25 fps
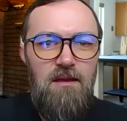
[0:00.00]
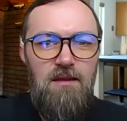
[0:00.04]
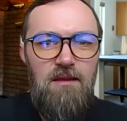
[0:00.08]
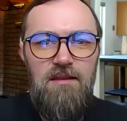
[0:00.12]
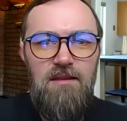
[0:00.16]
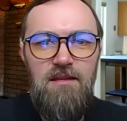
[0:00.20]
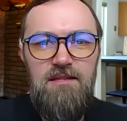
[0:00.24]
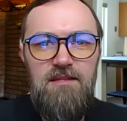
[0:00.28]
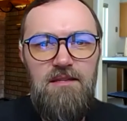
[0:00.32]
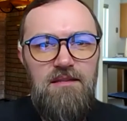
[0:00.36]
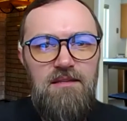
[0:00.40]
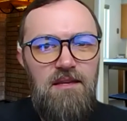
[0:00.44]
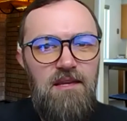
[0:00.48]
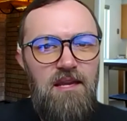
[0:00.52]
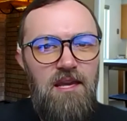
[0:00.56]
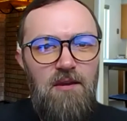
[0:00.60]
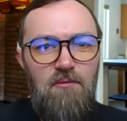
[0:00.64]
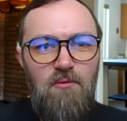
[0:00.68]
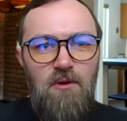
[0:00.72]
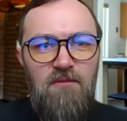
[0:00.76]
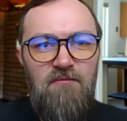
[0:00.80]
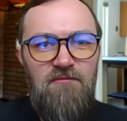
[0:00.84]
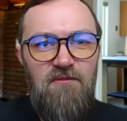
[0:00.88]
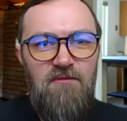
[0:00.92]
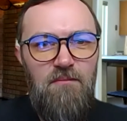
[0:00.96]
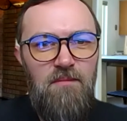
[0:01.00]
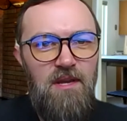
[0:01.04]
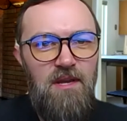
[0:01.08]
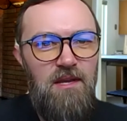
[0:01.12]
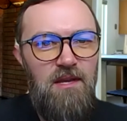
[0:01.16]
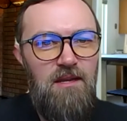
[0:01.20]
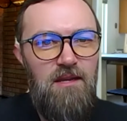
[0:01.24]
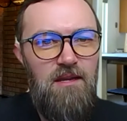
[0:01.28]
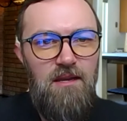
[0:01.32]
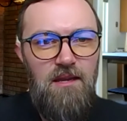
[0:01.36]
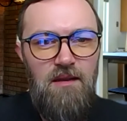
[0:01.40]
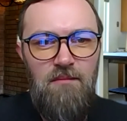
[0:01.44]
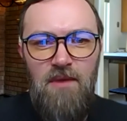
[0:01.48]
This is a key one for
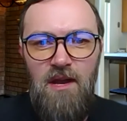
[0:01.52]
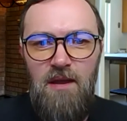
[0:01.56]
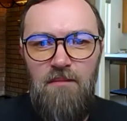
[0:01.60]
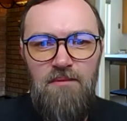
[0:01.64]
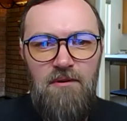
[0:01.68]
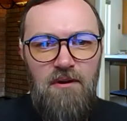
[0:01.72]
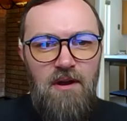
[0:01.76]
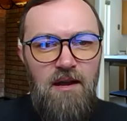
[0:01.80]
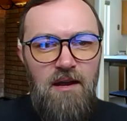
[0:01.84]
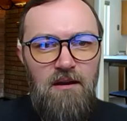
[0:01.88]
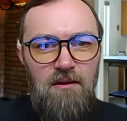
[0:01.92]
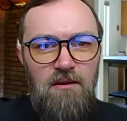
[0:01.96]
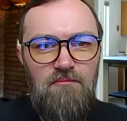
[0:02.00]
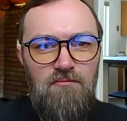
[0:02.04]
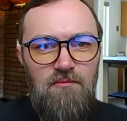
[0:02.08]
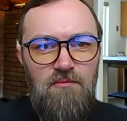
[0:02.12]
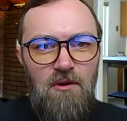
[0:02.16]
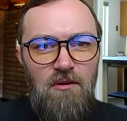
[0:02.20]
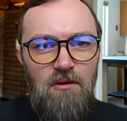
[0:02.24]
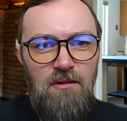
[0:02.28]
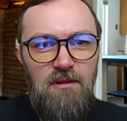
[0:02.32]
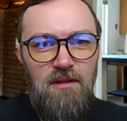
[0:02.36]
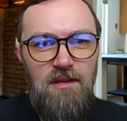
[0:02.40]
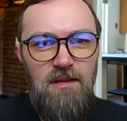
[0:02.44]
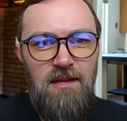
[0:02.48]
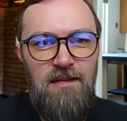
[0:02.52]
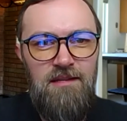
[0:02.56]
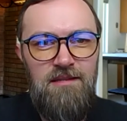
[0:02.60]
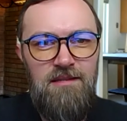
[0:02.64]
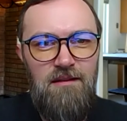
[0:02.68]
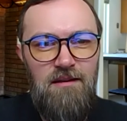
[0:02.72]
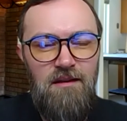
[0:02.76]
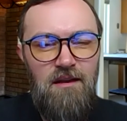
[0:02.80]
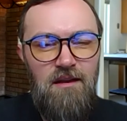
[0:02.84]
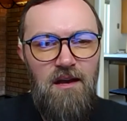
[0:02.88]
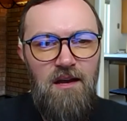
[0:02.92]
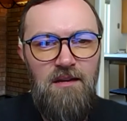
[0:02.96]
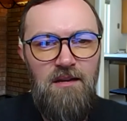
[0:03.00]
me. In my prior role as an
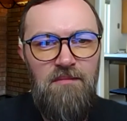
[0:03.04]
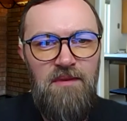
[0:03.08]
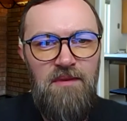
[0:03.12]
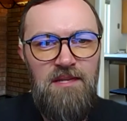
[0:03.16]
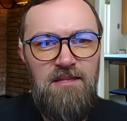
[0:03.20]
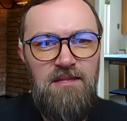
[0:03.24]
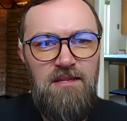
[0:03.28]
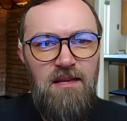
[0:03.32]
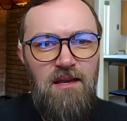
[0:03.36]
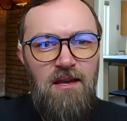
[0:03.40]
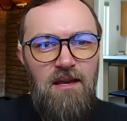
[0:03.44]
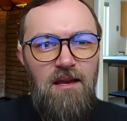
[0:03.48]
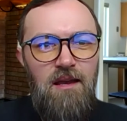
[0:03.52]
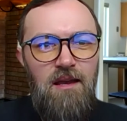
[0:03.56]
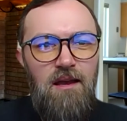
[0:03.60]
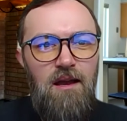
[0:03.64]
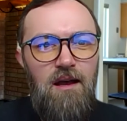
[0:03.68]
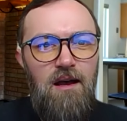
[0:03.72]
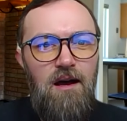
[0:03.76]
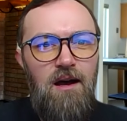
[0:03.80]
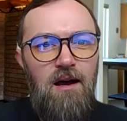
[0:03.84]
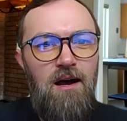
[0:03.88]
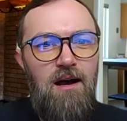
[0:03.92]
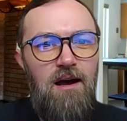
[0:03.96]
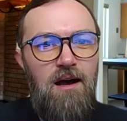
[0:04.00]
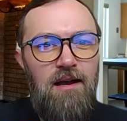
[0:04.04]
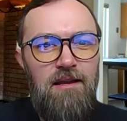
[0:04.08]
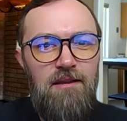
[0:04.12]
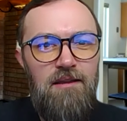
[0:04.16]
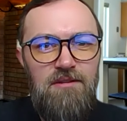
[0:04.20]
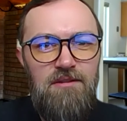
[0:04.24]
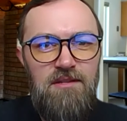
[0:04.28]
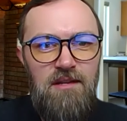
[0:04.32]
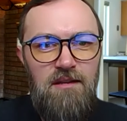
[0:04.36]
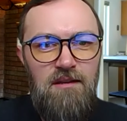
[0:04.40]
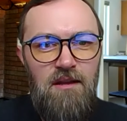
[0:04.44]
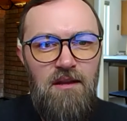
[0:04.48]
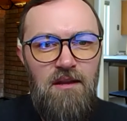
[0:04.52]
economist, I
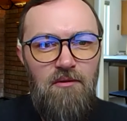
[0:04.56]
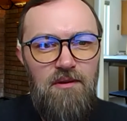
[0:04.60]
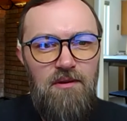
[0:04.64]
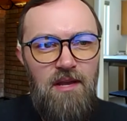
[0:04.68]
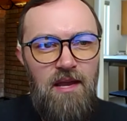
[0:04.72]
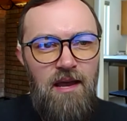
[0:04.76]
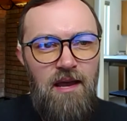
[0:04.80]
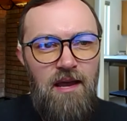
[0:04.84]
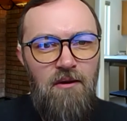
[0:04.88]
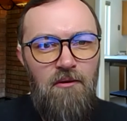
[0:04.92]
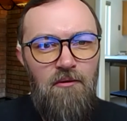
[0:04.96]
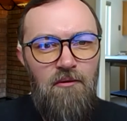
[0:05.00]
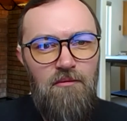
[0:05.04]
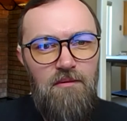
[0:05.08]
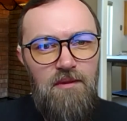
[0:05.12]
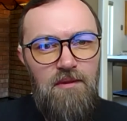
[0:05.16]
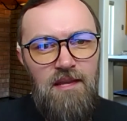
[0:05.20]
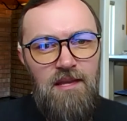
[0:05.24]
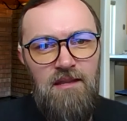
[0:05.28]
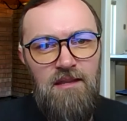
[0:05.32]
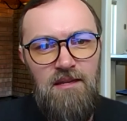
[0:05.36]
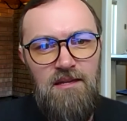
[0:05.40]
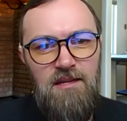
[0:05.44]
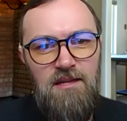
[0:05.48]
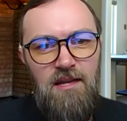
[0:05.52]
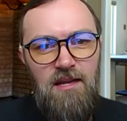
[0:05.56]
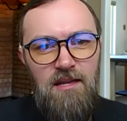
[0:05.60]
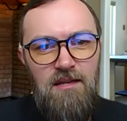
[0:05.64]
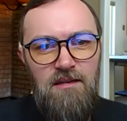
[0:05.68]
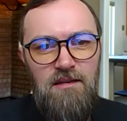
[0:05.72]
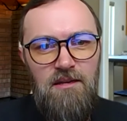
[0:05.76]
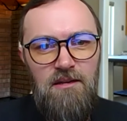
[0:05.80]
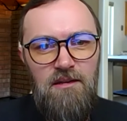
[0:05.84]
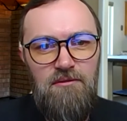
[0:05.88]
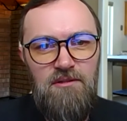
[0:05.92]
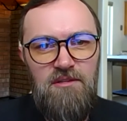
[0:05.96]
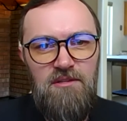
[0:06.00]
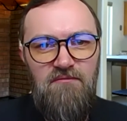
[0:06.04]
used to note how in the 10
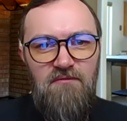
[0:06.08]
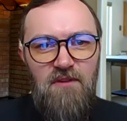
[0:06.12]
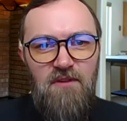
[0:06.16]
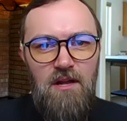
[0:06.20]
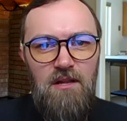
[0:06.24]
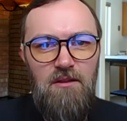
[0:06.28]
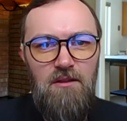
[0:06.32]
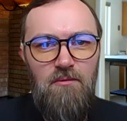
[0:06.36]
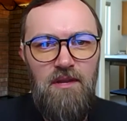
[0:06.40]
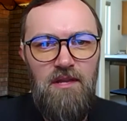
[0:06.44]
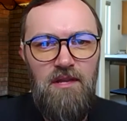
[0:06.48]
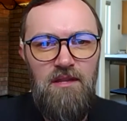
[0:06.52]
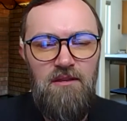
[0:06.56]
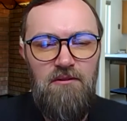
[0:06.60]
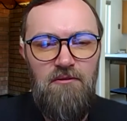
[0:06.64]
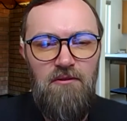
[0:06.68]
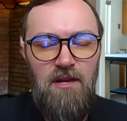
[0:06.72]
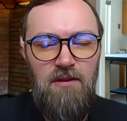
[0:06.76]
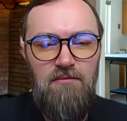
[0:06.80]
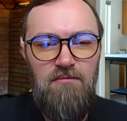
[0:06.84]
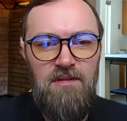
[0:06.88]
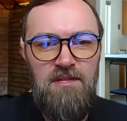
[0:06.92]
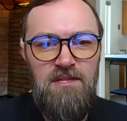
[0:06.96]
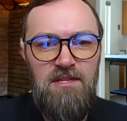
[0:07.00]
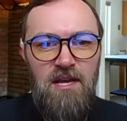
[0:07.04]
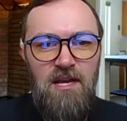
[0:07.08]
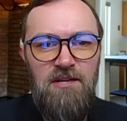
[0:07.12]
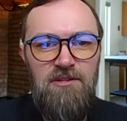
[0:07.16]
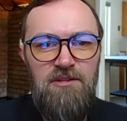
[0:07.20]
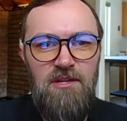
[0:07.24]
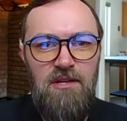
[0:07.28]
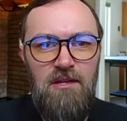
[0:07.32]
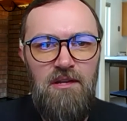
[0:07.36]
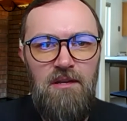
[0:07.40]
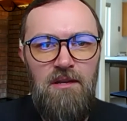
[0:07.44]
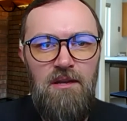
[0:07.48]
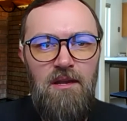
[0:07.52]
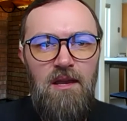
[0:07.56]
years following the Great
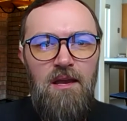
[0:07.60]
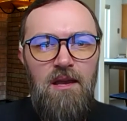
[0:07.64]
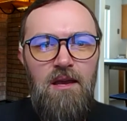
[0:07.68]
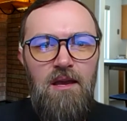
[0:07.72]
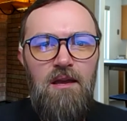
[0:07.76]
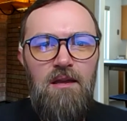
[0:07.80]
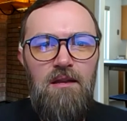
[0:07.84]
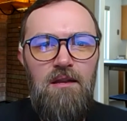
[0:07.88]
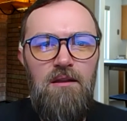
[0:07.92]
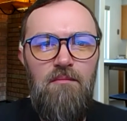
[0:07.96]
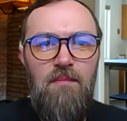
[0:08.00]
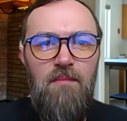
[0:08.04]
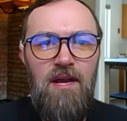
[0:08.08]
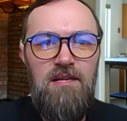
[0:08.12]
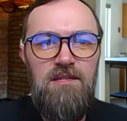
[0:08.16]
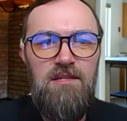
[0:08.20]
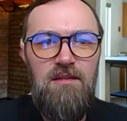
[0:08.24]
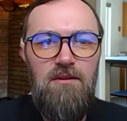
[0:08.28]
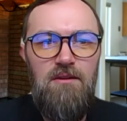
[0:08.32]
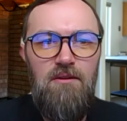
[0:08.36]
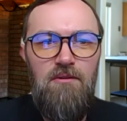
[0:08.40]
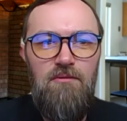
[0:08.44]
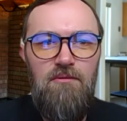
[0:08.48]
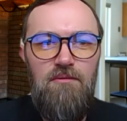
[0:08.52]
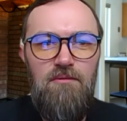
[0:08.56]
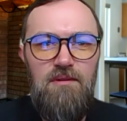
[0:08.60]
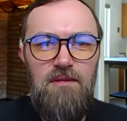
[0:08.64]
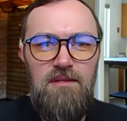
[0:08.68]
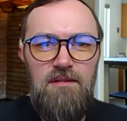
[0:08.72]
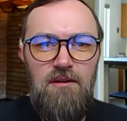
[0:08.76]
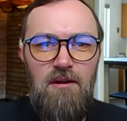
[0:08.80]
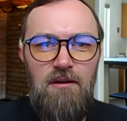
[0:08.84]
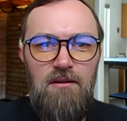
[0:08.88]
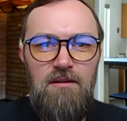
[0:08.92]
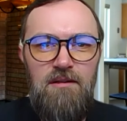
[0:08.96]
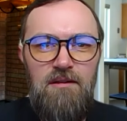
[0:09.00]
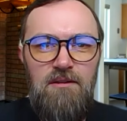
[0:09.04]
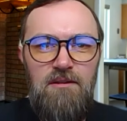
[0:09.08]
Recession, New Mexico
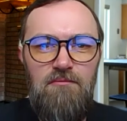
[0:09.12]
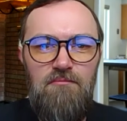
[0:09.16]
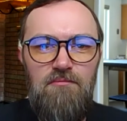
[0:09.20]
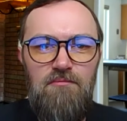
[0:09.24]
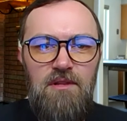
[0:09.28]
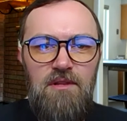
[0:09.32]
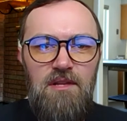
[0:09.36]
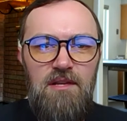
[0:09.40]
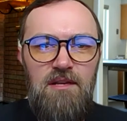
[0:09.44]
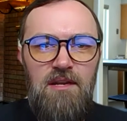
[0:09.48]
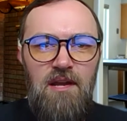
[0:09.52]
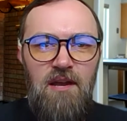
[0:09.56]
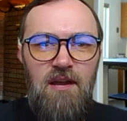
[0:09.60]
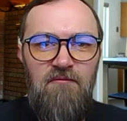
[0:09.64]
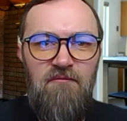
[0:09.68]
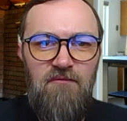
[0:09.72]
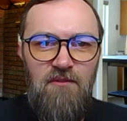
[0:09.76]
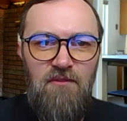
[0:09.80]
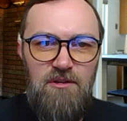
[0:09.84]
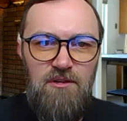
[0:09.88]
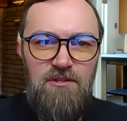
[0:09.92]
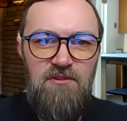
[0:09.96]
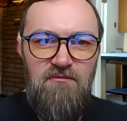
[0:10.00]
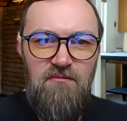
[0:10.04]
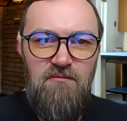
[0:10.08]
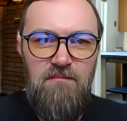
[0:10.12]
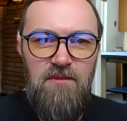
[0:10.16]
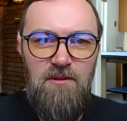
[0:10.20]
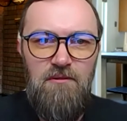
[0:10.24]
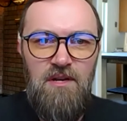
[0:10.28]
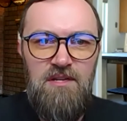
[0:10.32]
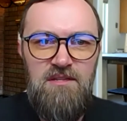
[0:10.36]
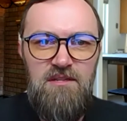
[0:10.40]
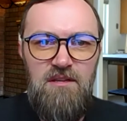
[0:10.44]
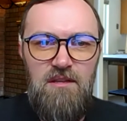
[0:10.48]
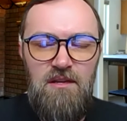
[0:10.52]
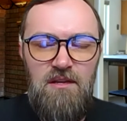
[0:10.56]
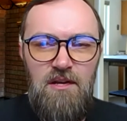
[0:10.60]
started to really diverge from the
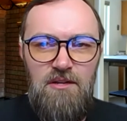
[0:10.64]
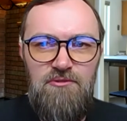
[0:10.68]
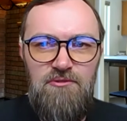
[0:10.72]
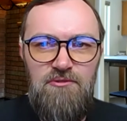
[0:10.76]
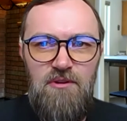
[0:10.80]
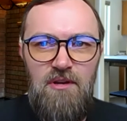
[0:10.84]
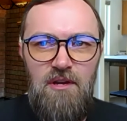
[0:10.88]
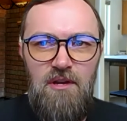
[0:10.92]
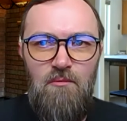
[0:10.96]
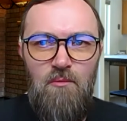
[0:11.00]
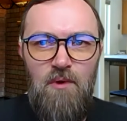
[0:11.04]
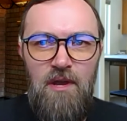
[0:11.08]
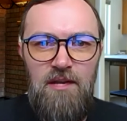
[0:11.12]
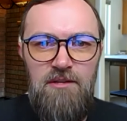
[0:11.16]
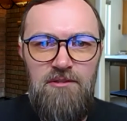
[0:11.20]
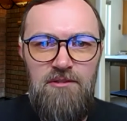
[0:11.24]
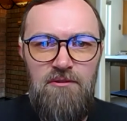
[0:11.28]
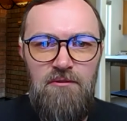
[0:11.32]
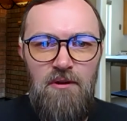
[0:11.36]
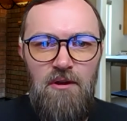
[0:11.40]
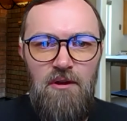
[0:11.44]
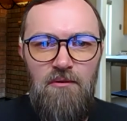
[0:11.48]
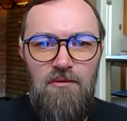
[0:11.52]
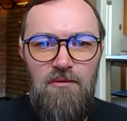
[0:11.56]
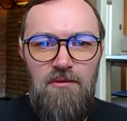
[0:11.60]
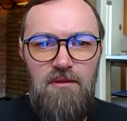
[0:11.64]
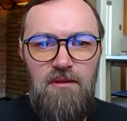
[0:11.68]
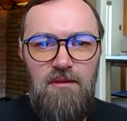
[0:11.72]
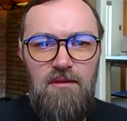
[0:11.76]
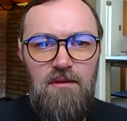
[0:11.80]
rest of the country on wage growth.